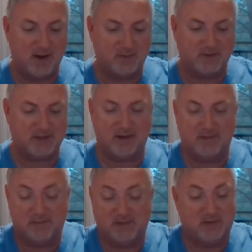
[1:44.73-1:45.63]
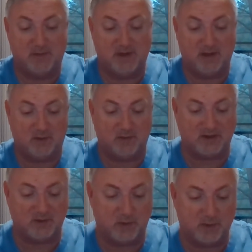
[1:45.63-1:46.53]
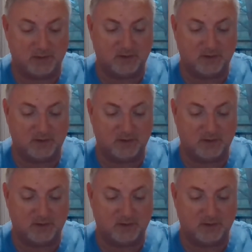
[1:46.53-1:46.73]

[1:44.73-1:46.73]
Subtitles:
Just happens to be the direction we were